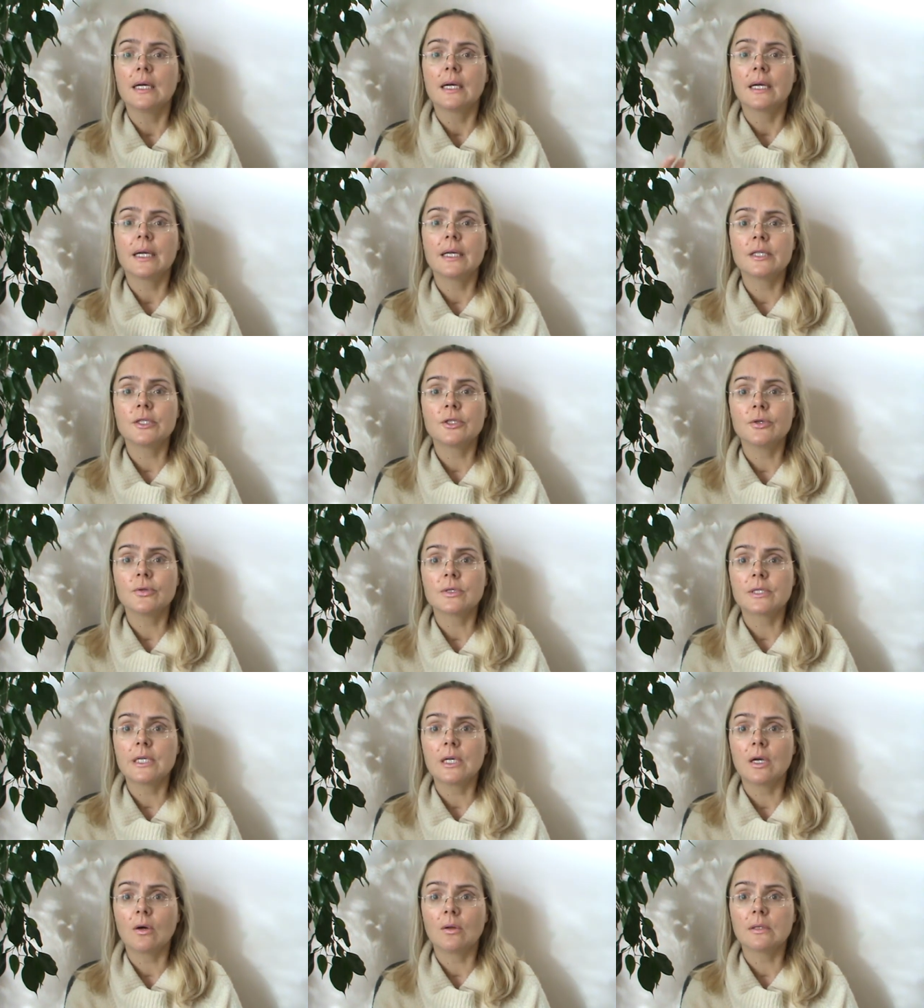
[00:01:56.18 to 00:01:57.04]
is
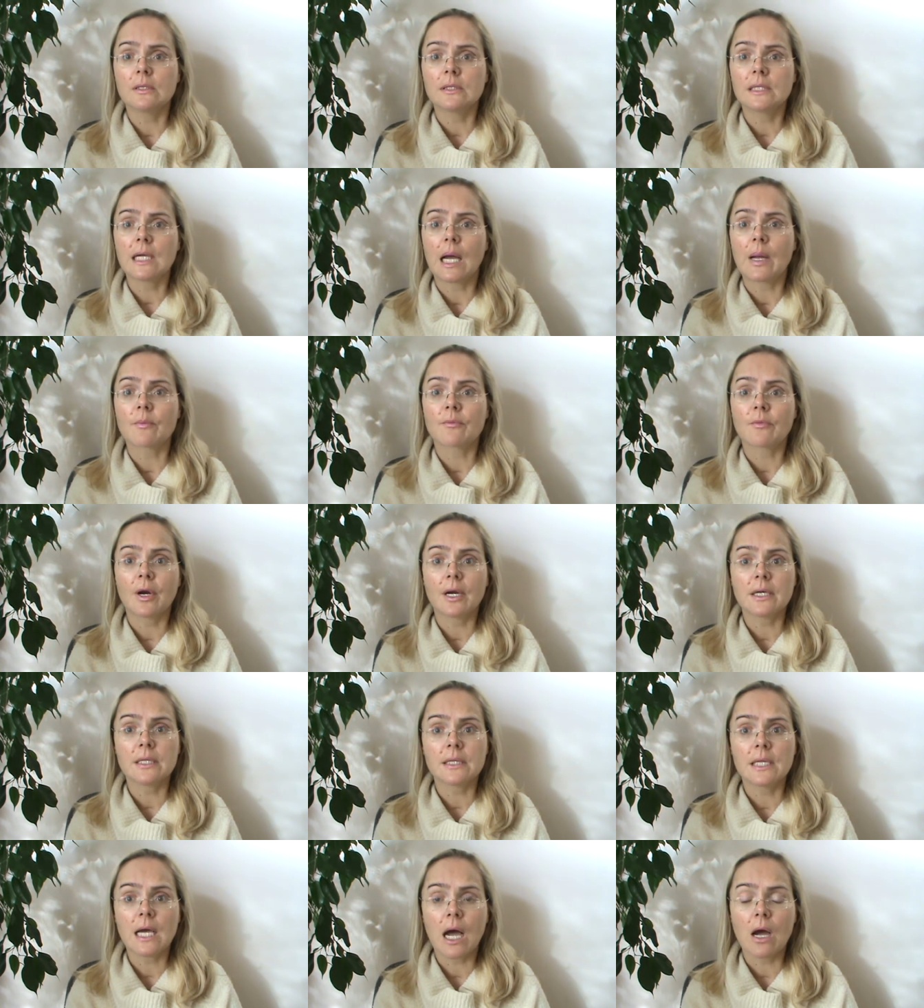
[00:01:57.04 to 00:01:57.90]
using all the time. Write
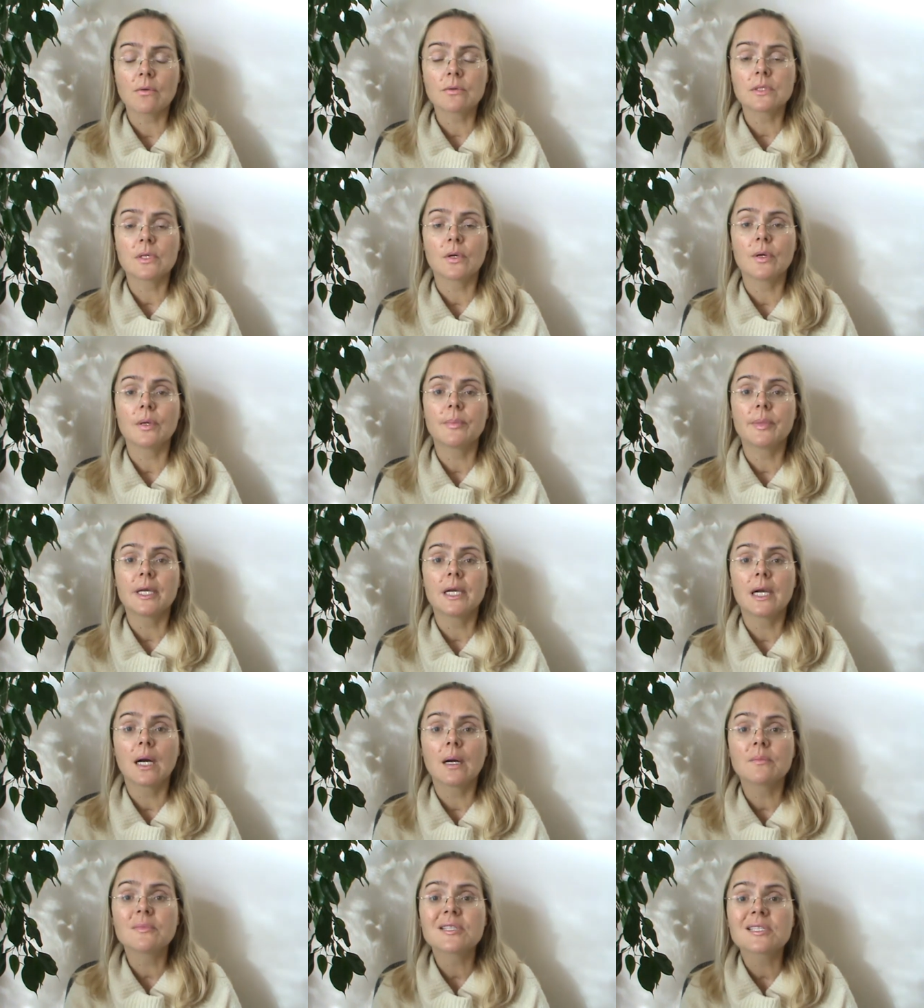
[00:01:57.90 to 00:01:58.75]
it down so it
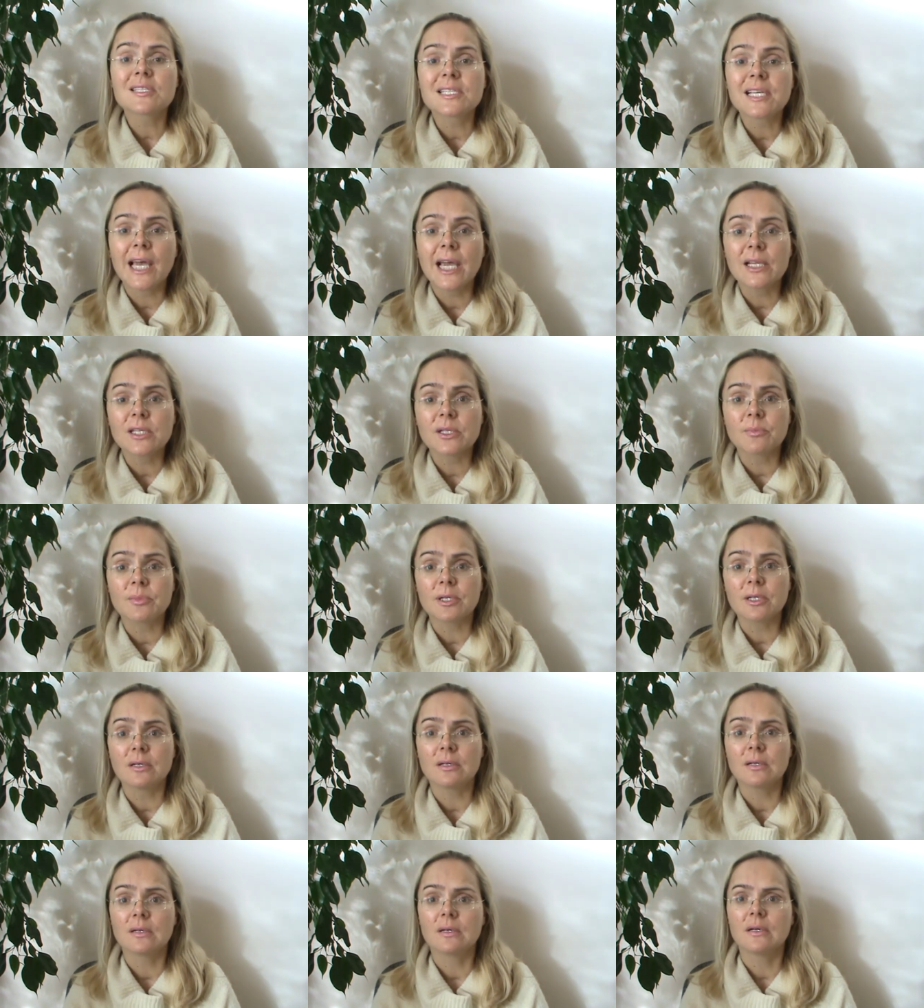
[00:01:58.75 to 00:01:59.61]
becomes
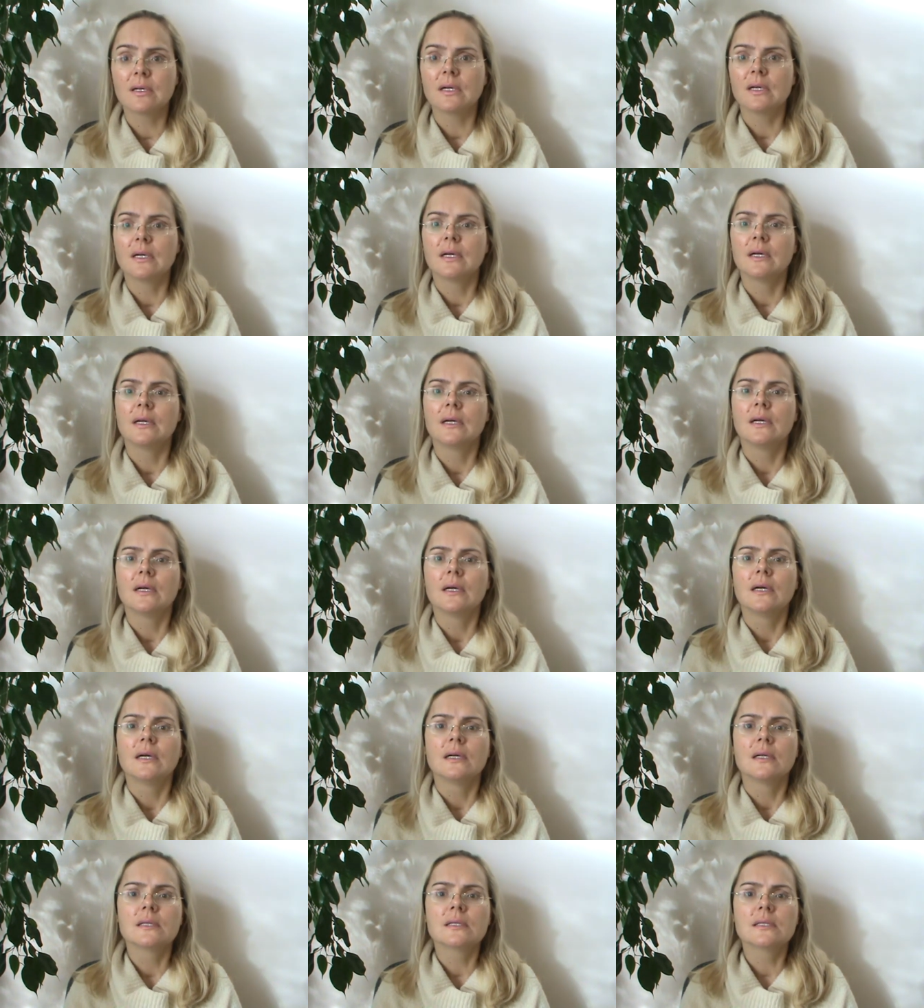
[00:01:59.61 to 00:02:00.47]
scalable.
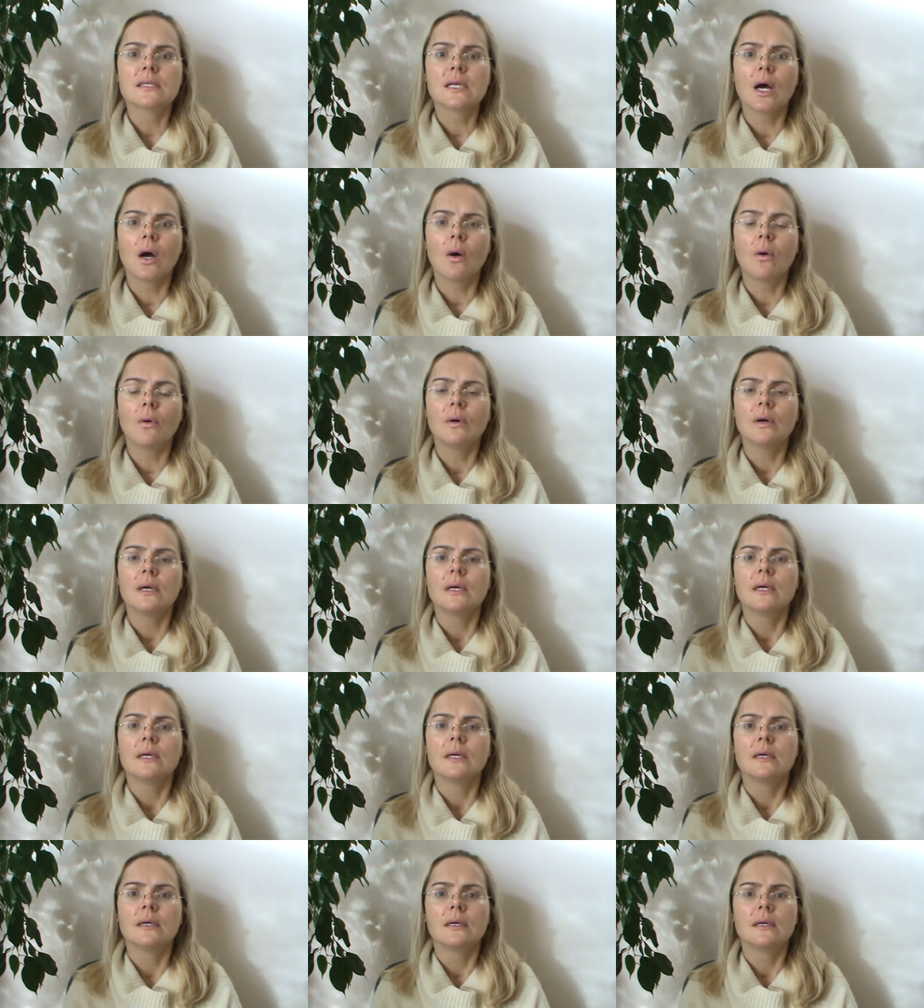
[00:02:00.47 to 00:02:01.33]
So
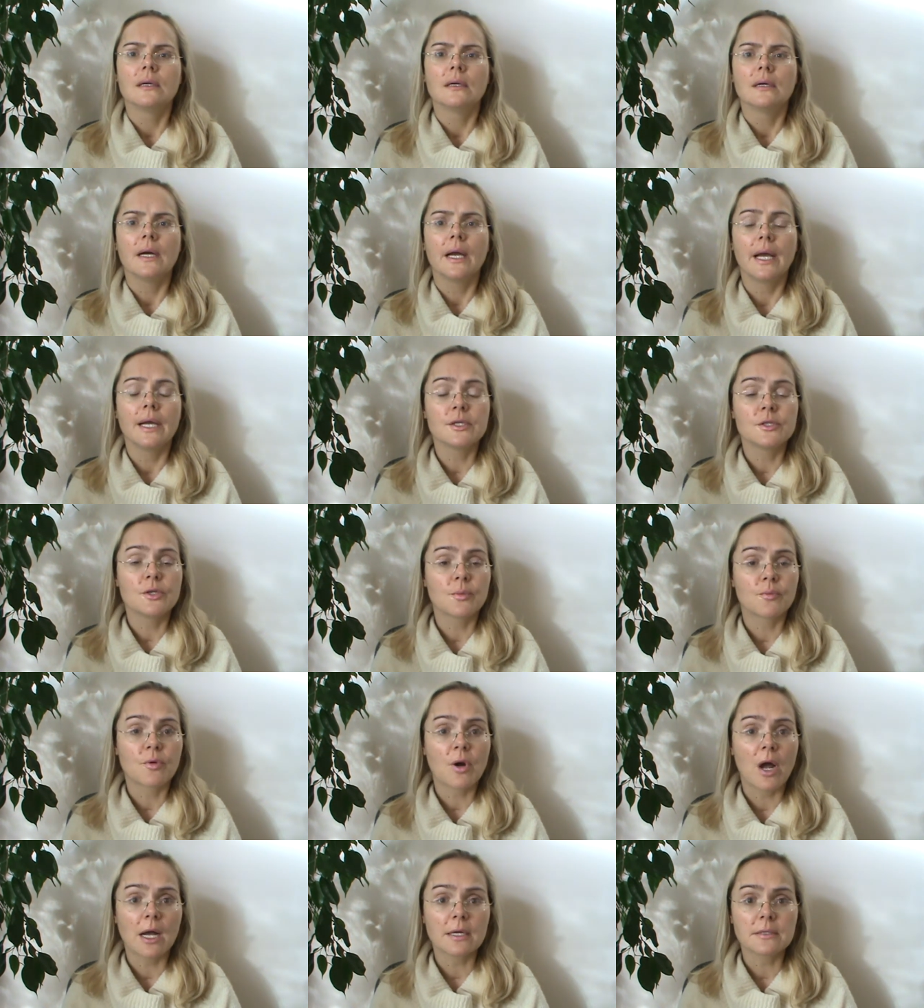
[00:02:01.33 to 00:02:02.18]
as your
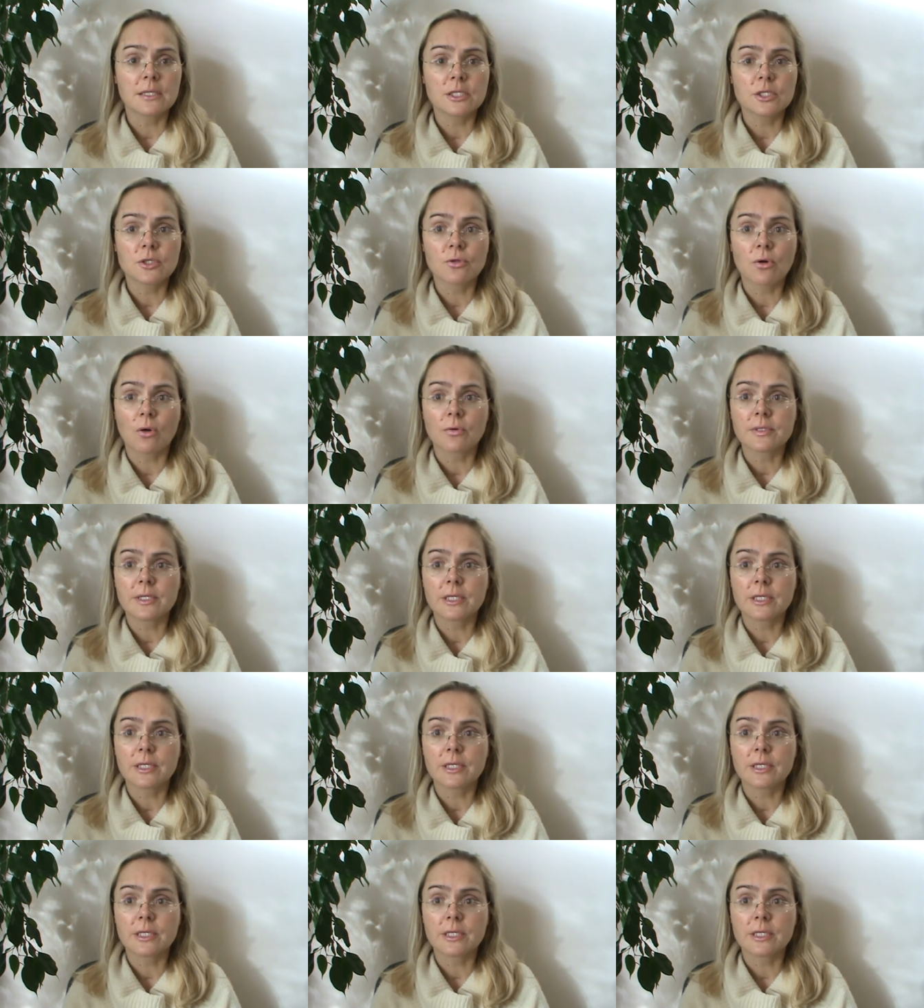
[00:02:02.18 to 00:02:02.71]
practice grows